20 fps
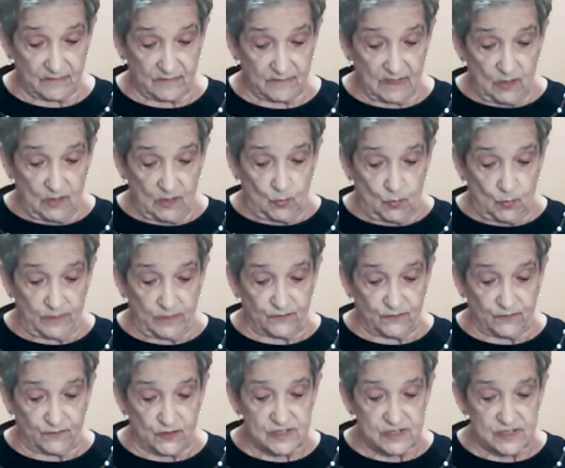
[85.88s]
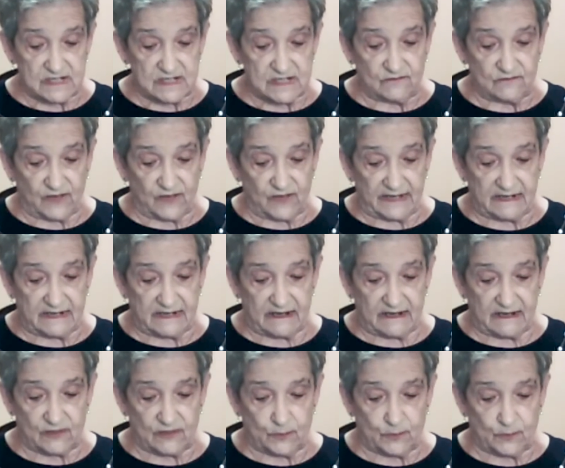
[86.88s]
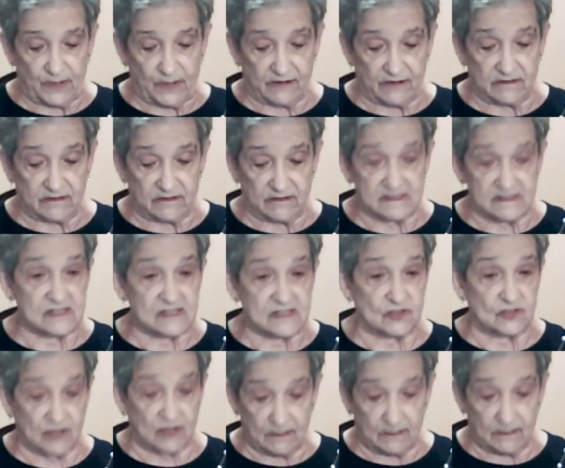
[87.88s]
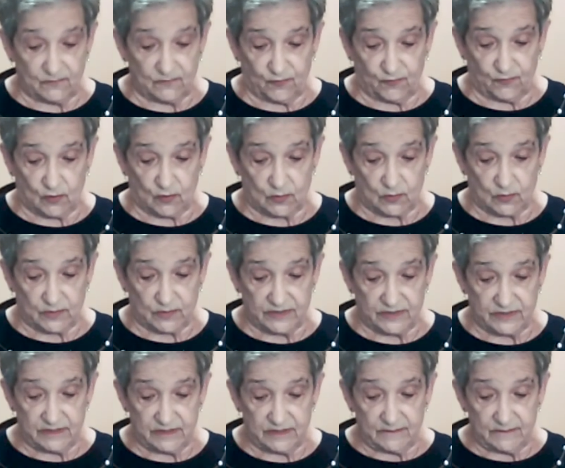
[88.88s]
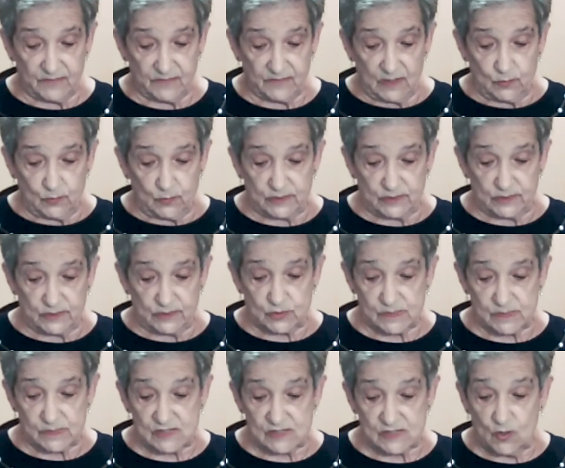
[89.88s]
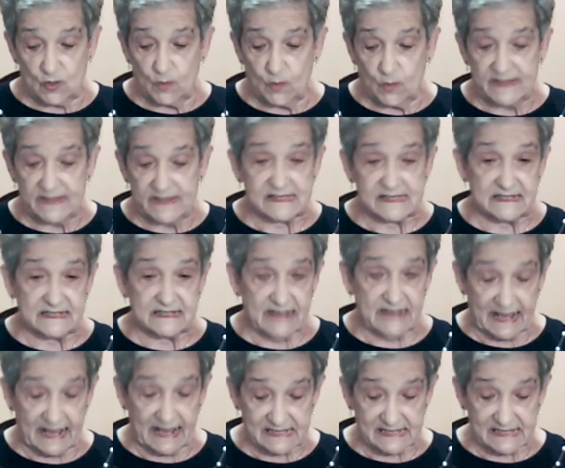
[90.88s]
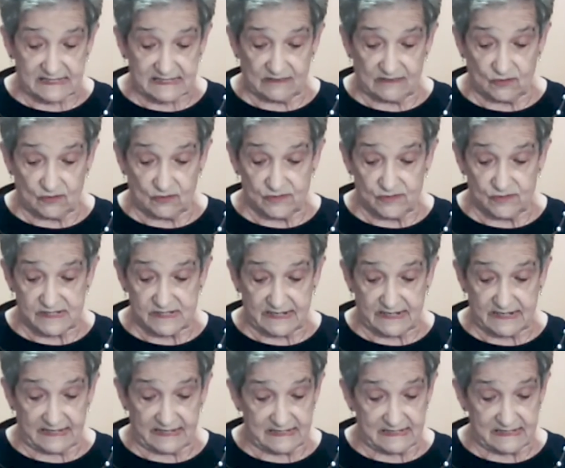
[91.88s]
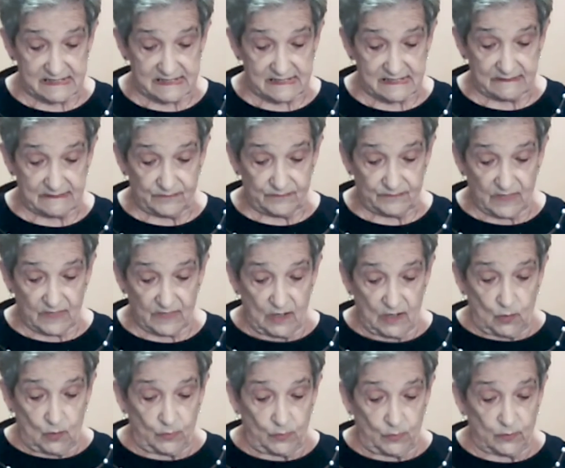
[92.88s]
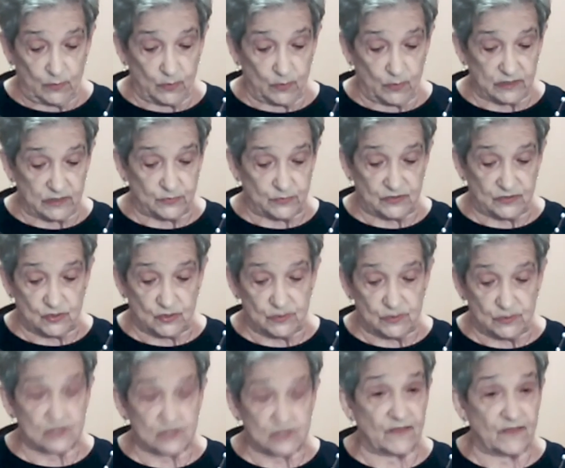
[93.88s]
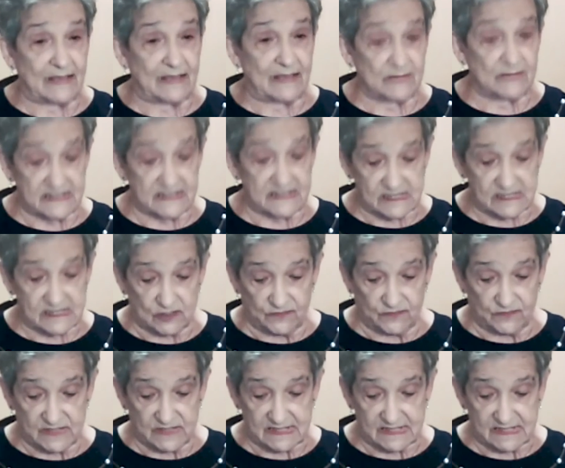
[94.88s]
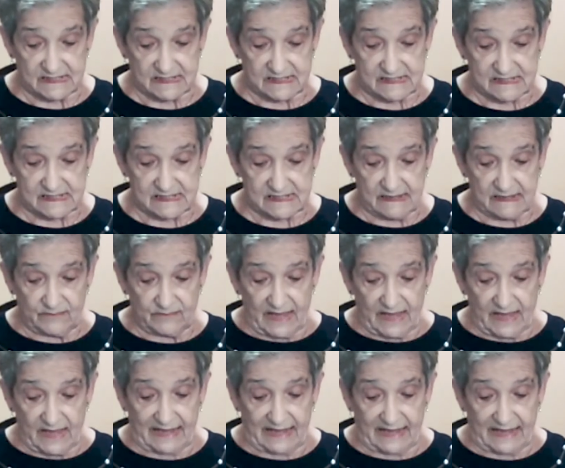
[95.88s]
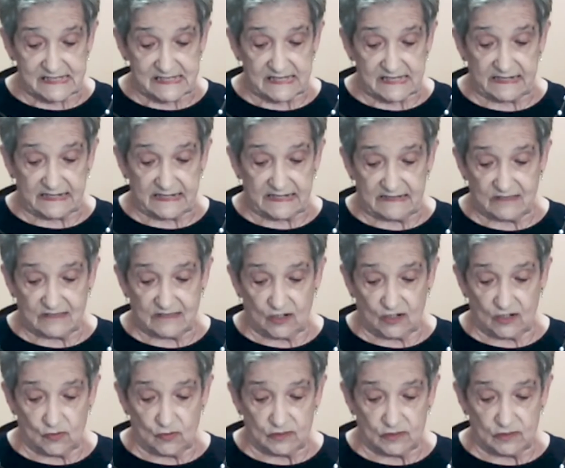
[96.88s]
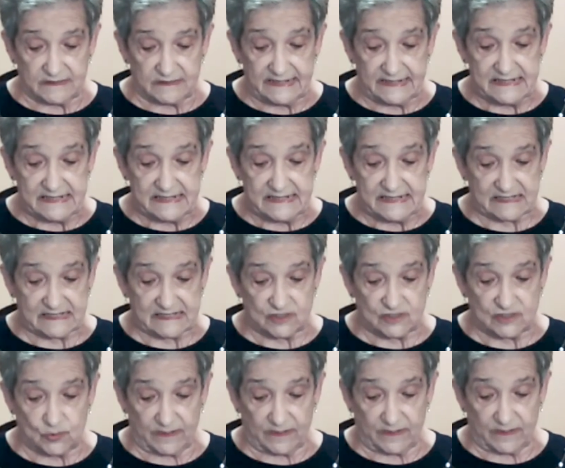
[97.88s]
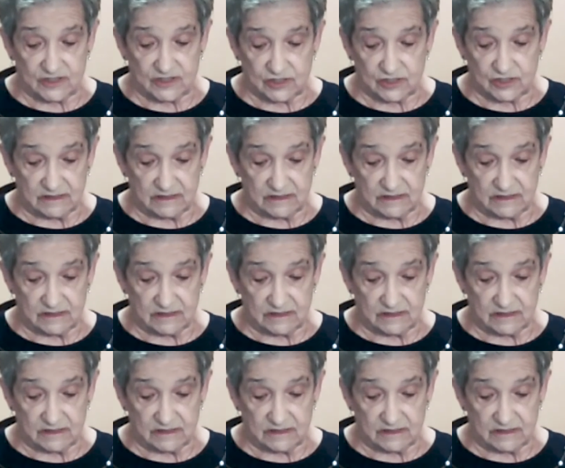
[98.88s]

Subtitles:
We first invited other parents to come forward, which was no easy task in those days. We worked with Jewish Family Services and studied the local needs situation,